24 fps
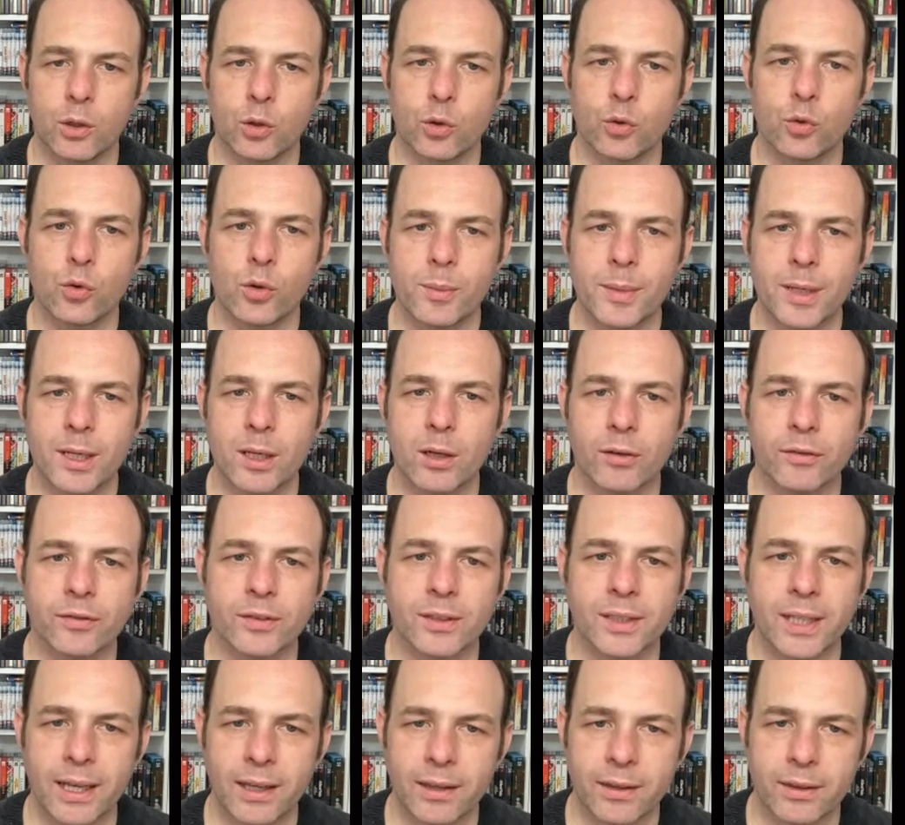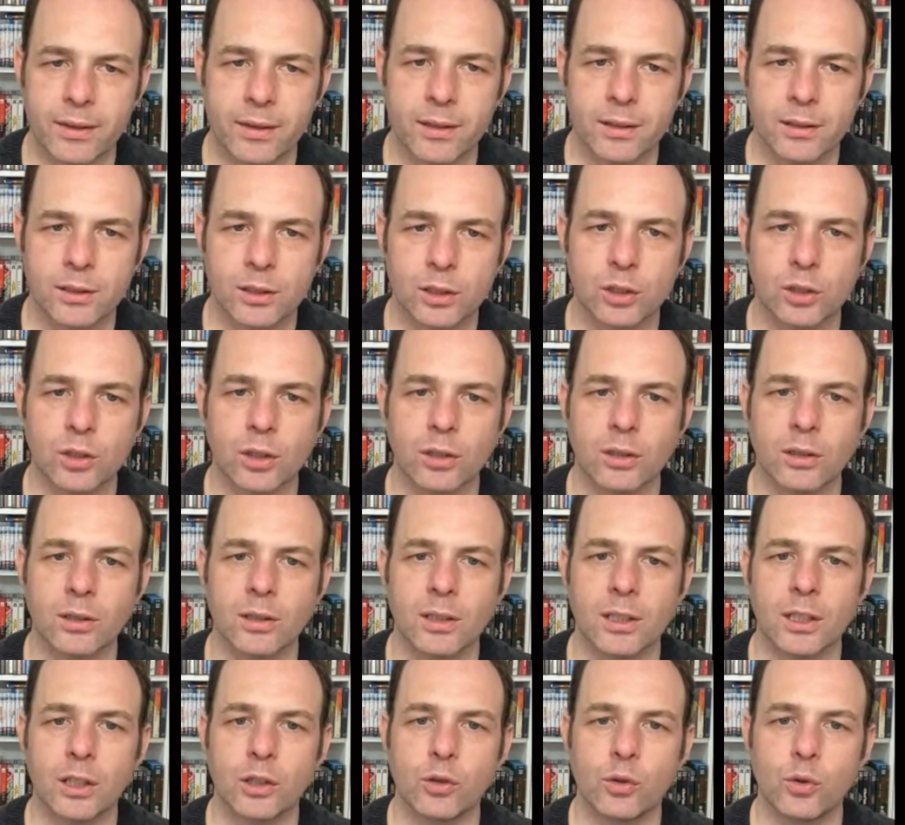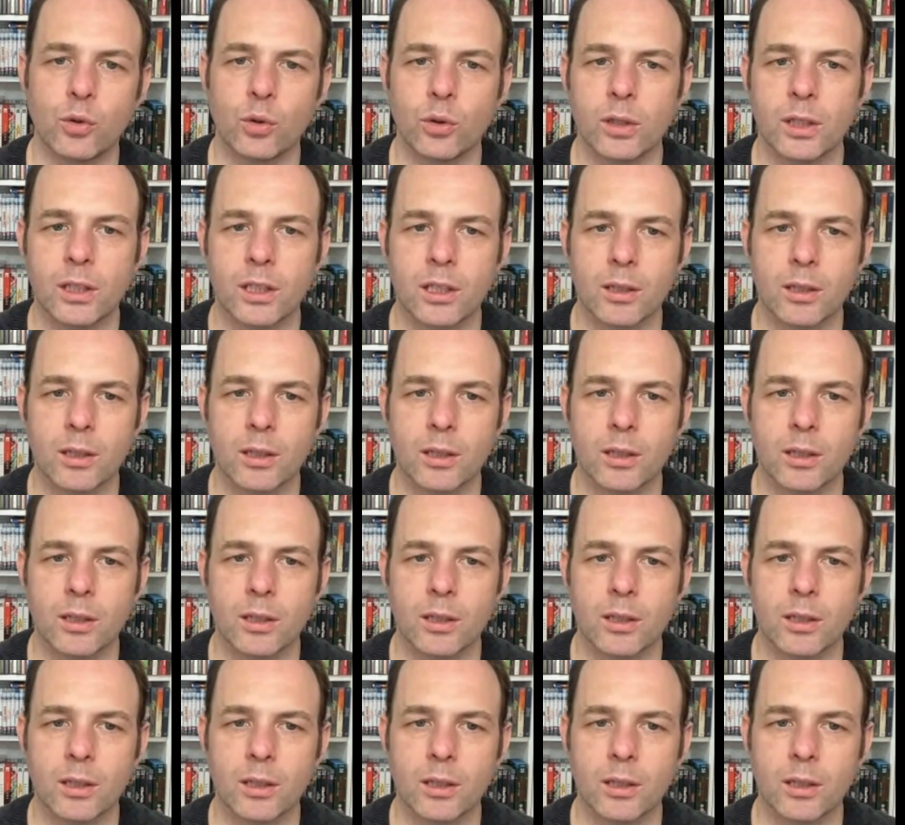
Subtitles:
Dreaming of Death, stunningly newly